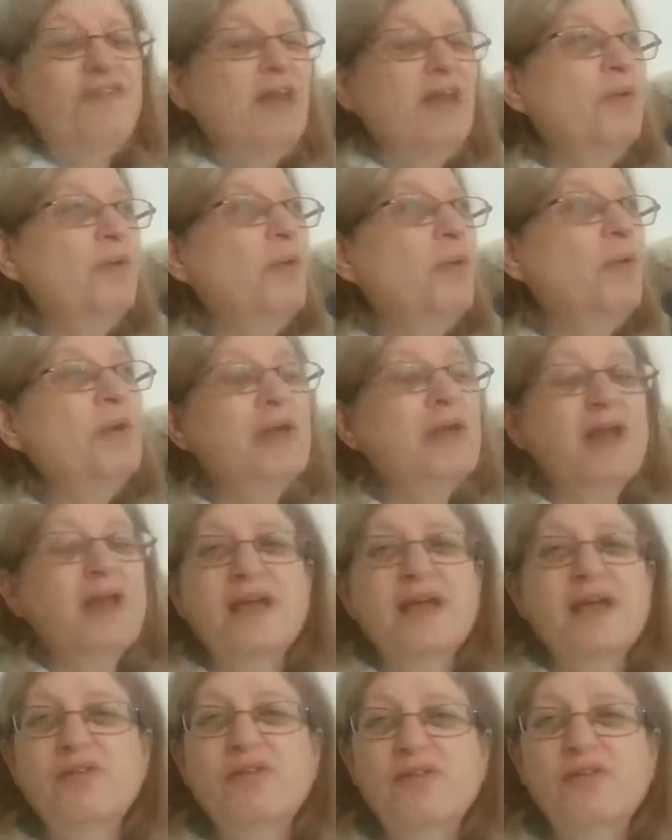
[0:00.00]
If anyone would
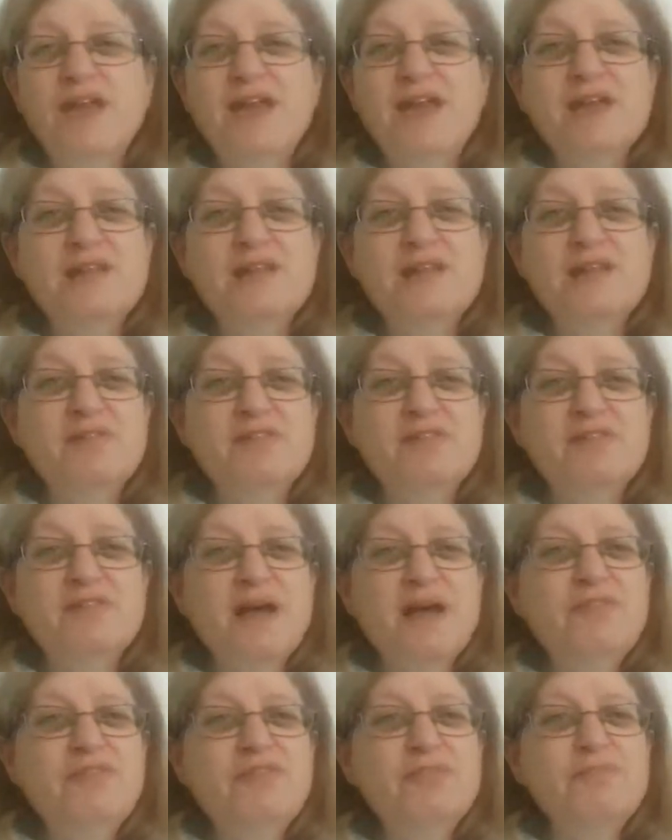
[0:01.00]
like a reading
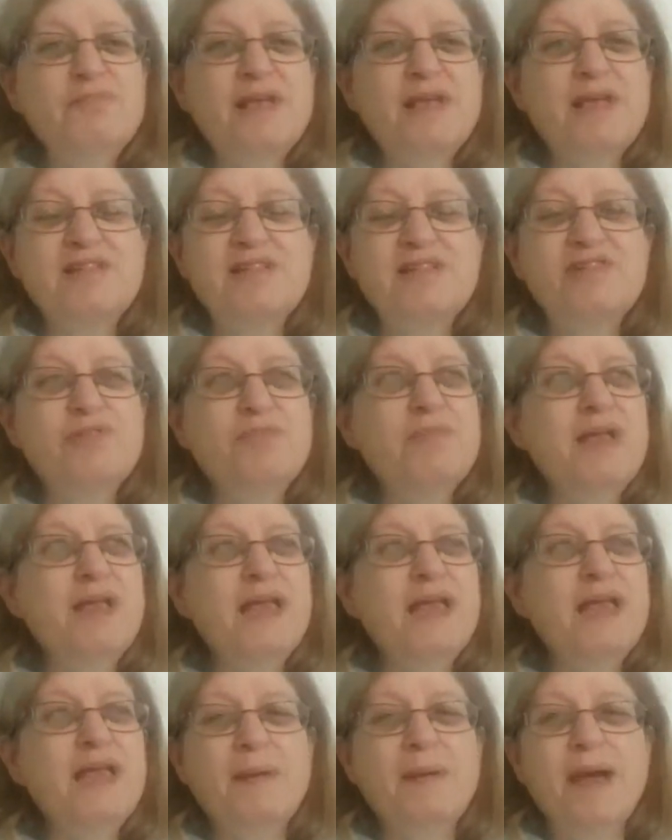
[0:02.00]
themselves, message
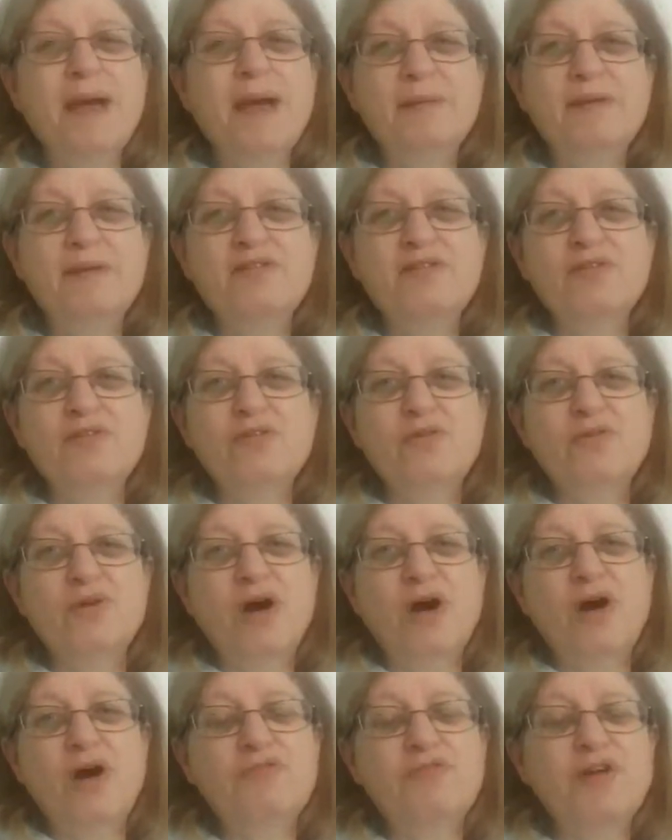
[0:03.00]
me. I'm happy to
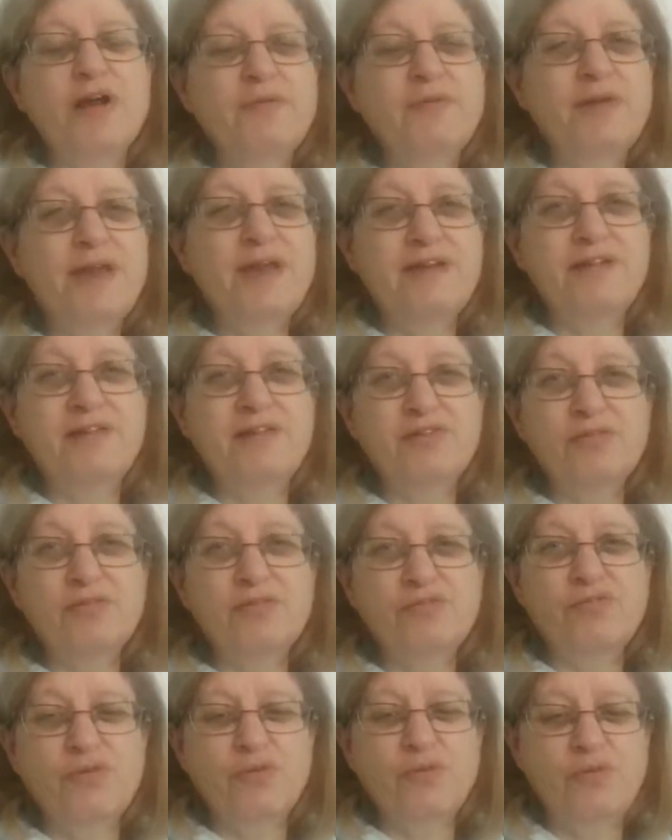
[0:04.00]
do half-hour
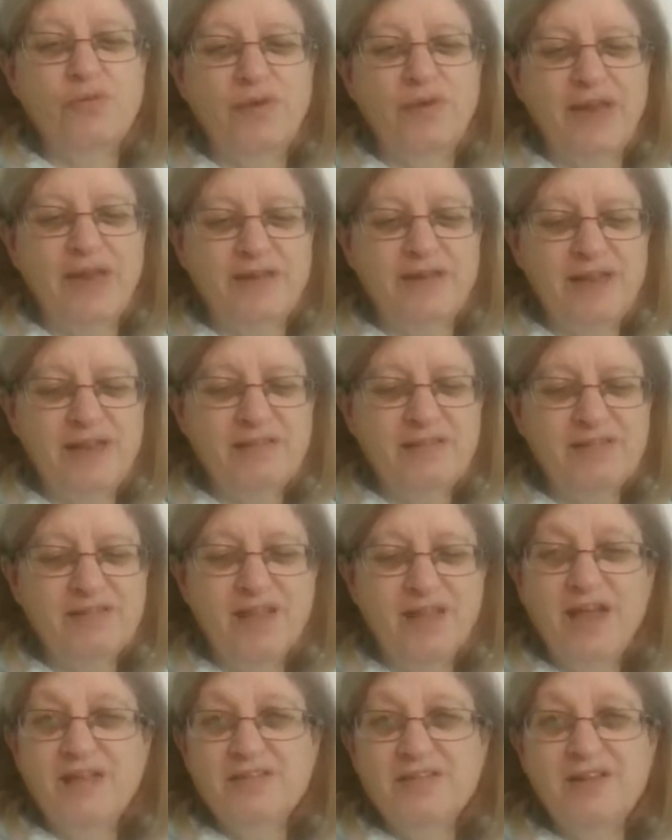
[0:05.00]
readings or full
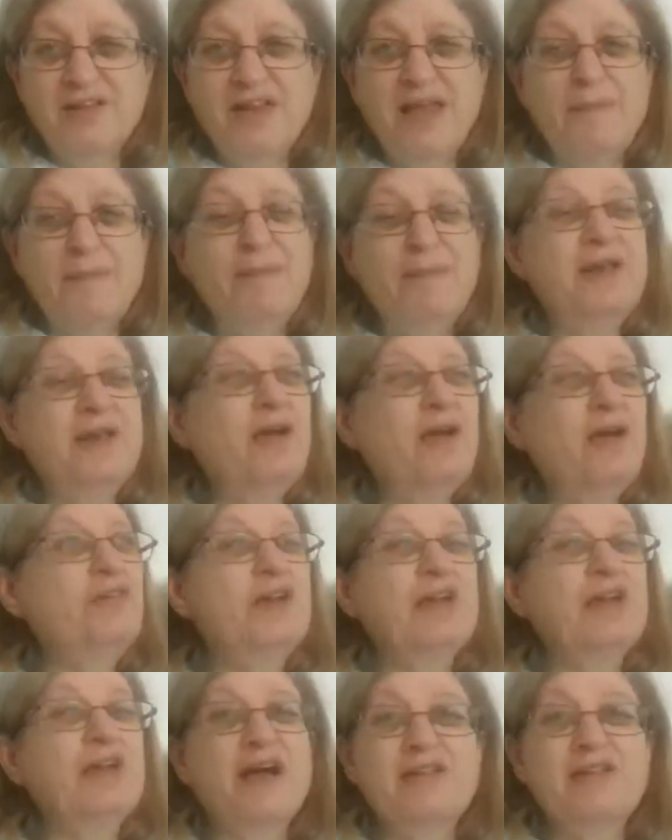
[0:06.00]
readings. So let me know
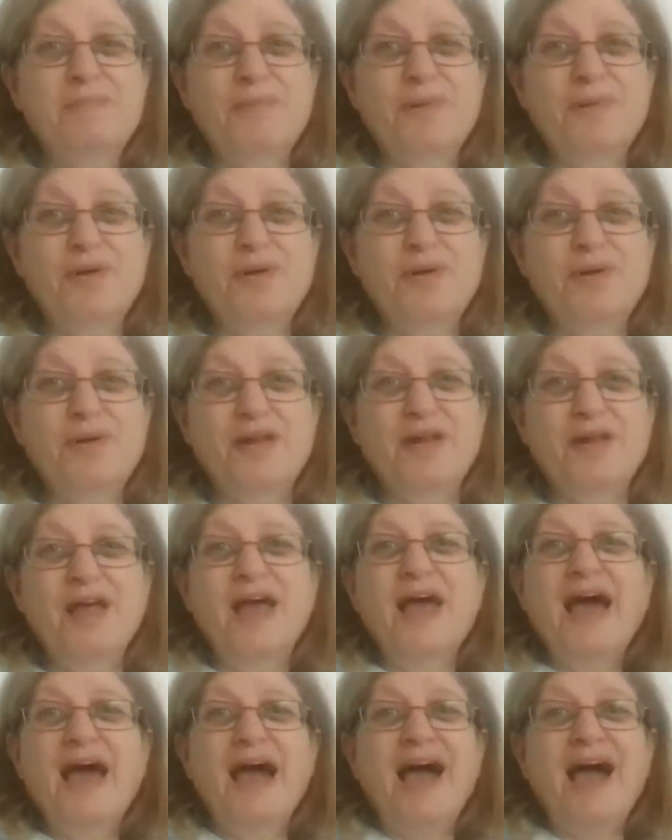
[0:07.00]
if you'd like to book
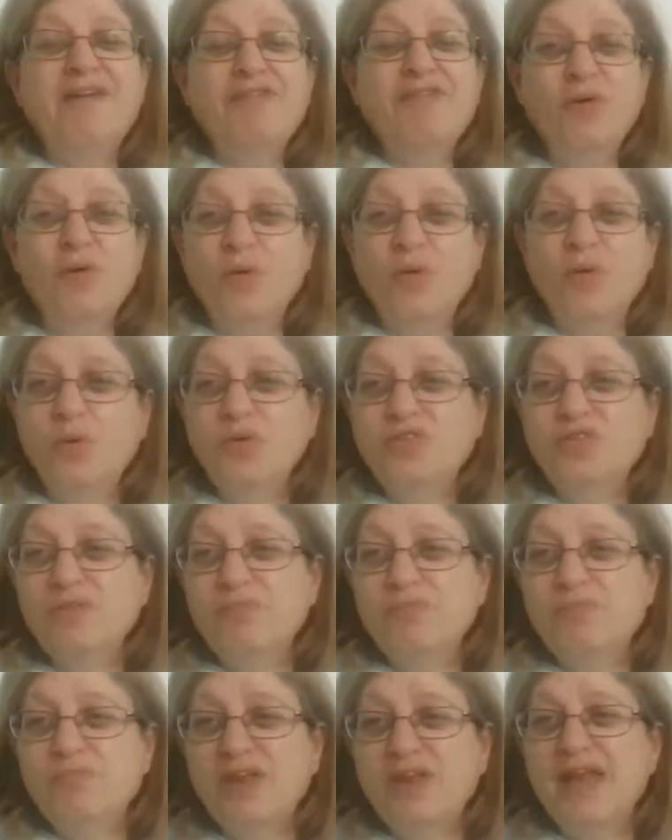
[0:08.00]
one. Have an
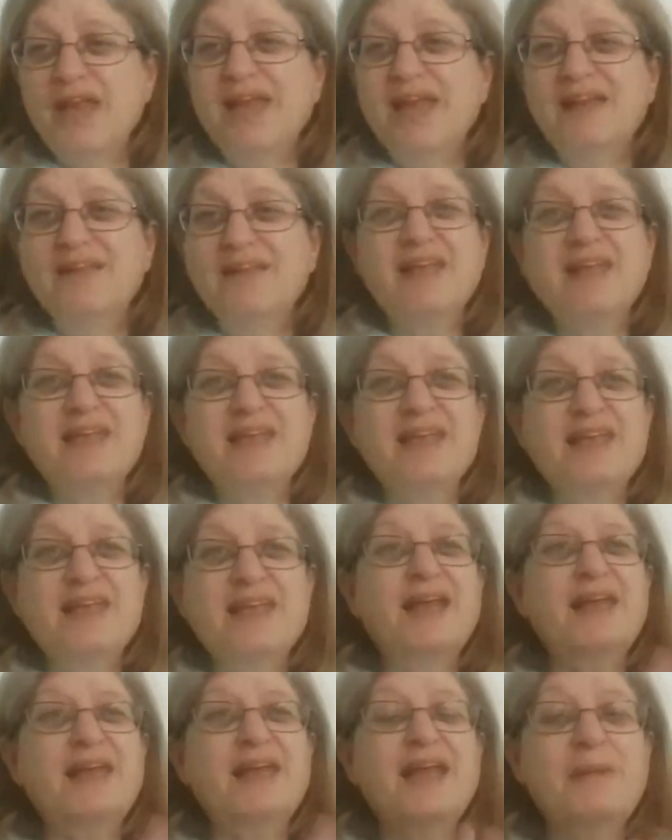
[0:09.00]
awesome day. Take
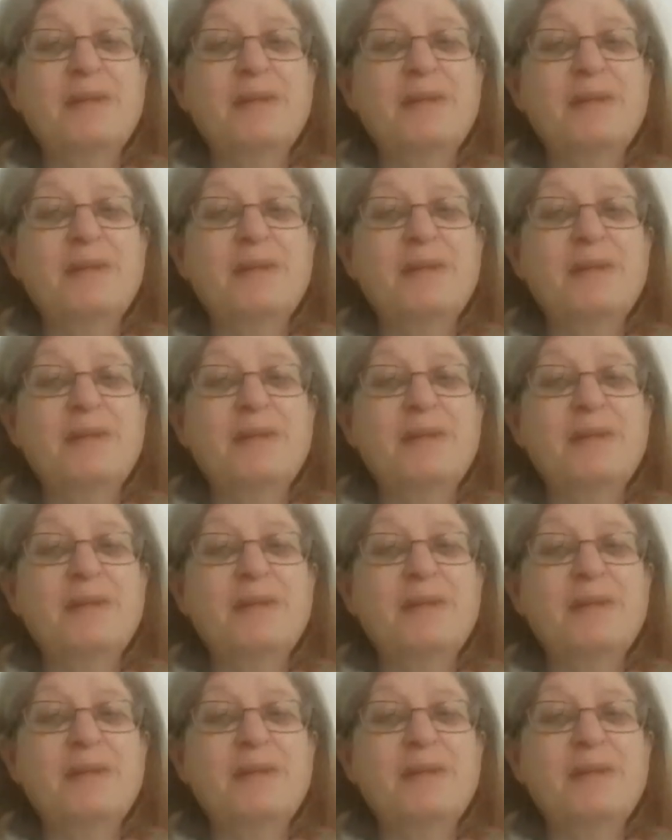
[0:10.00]
care.